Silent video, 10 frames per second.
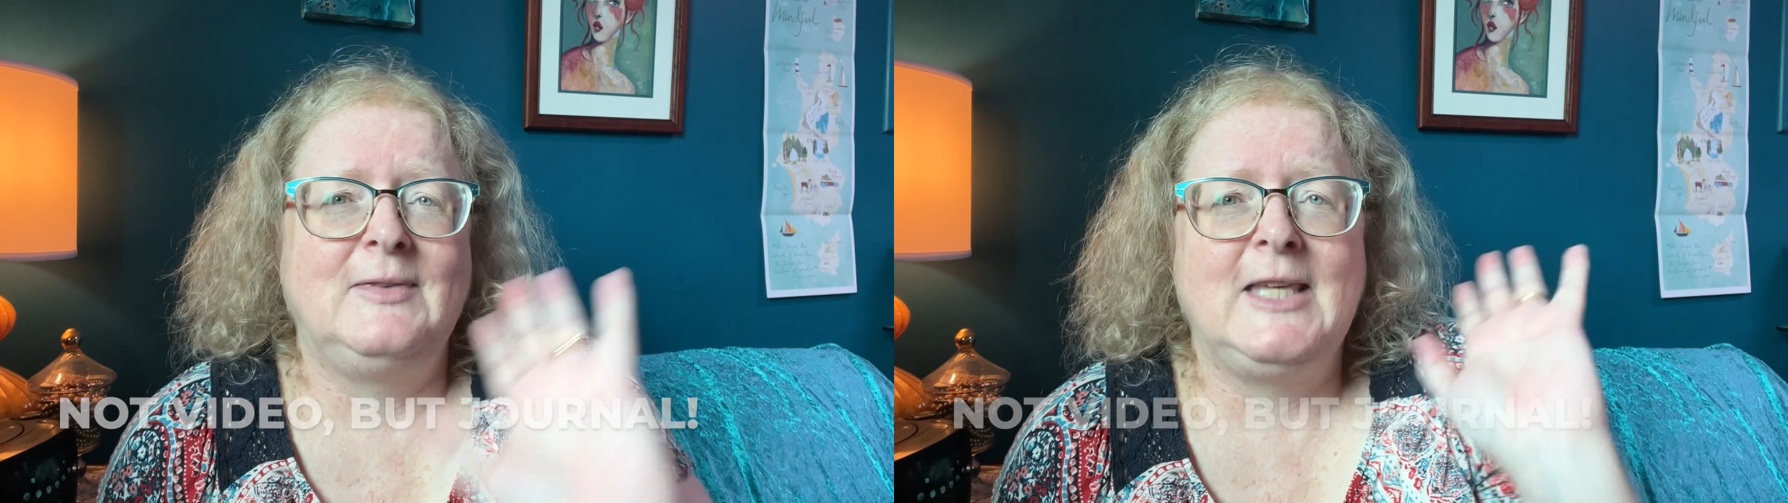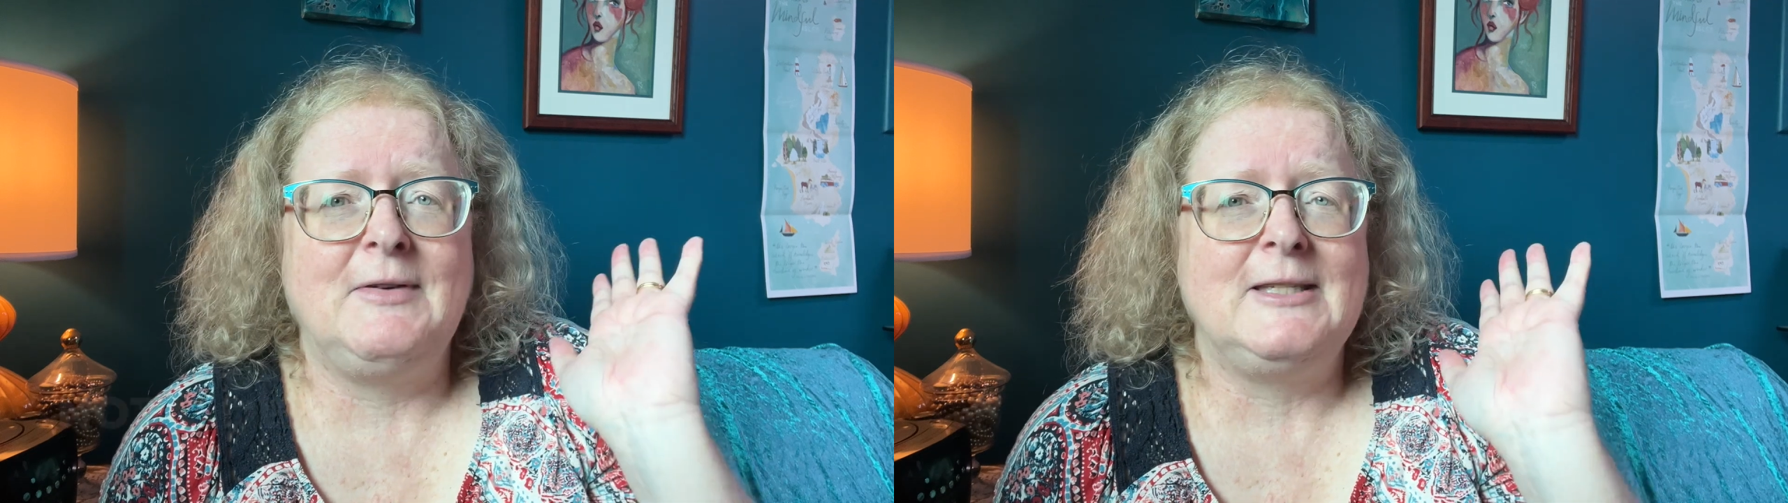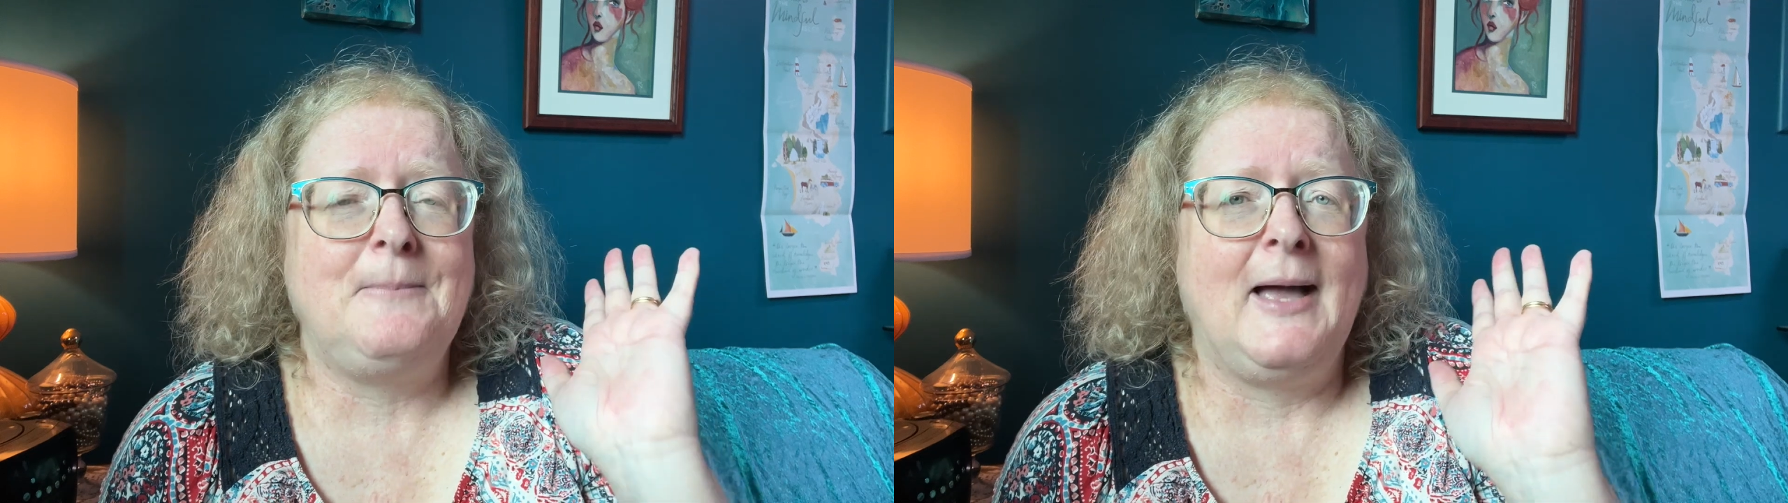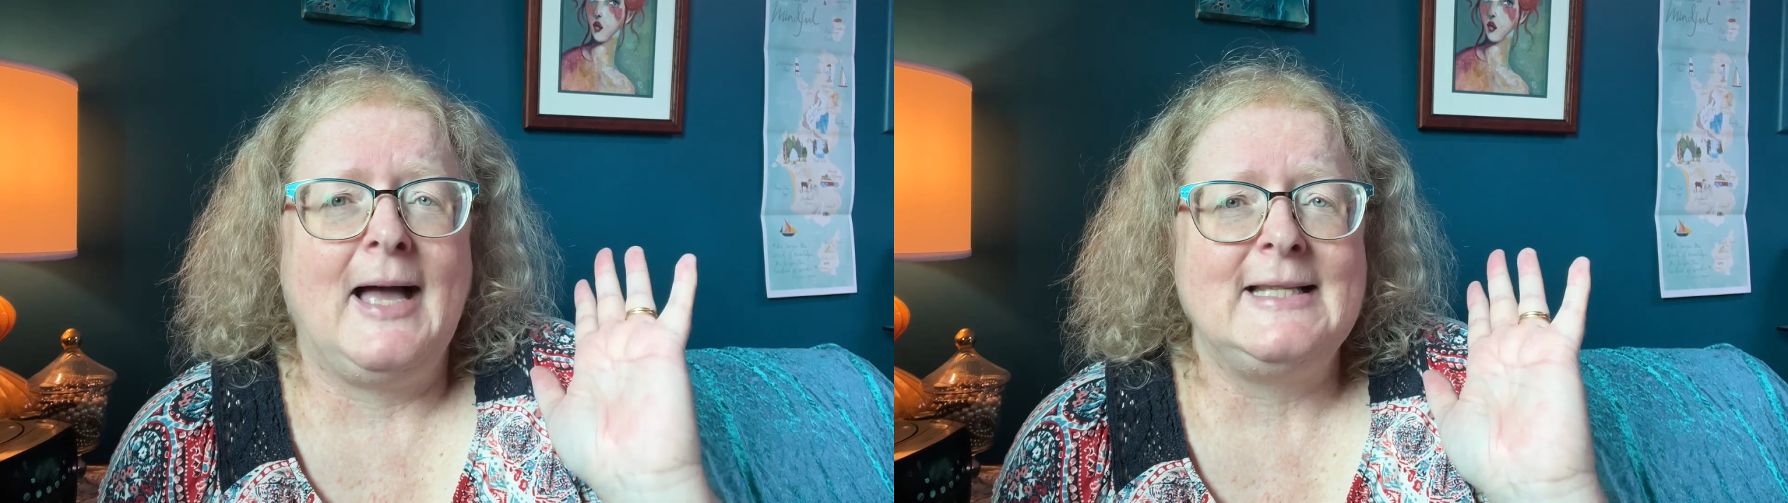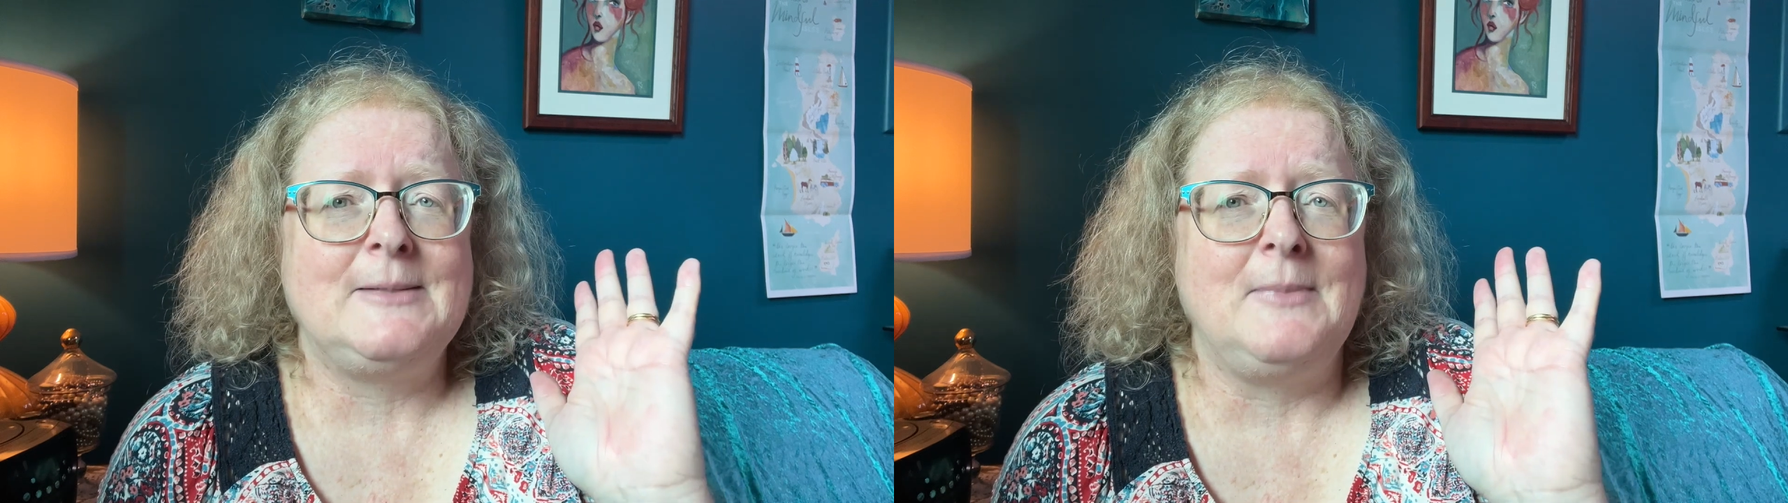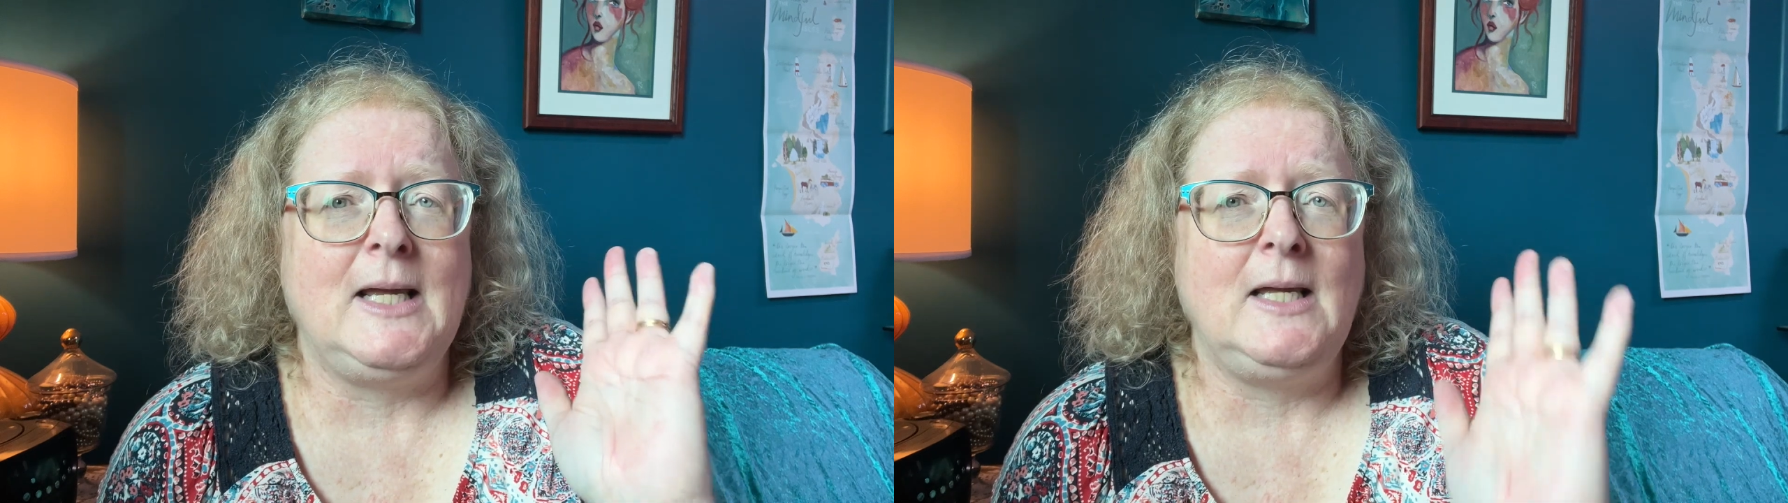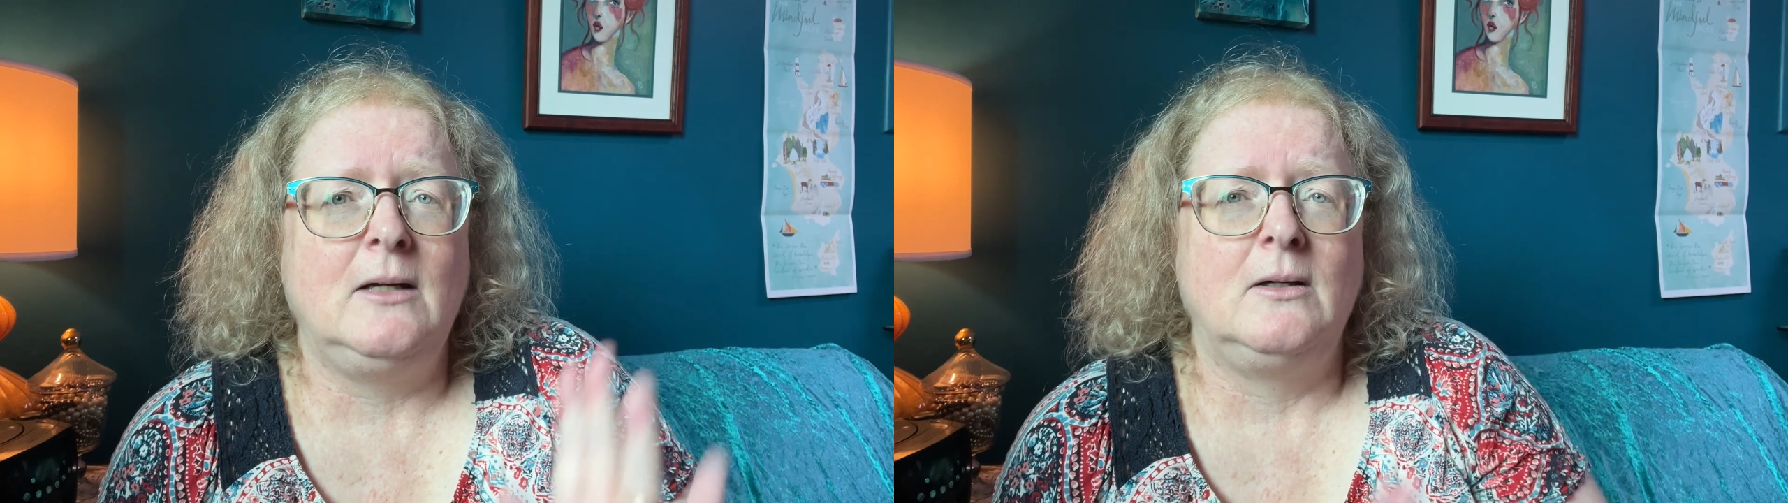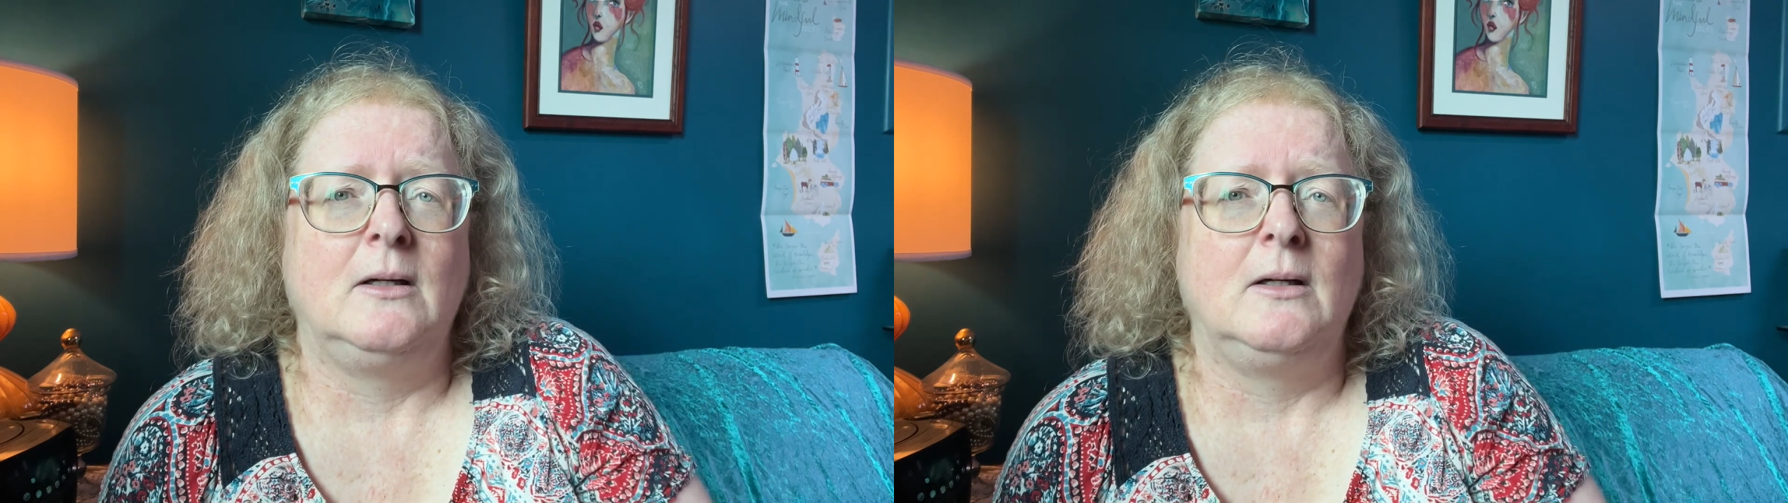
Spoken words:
give it to past me,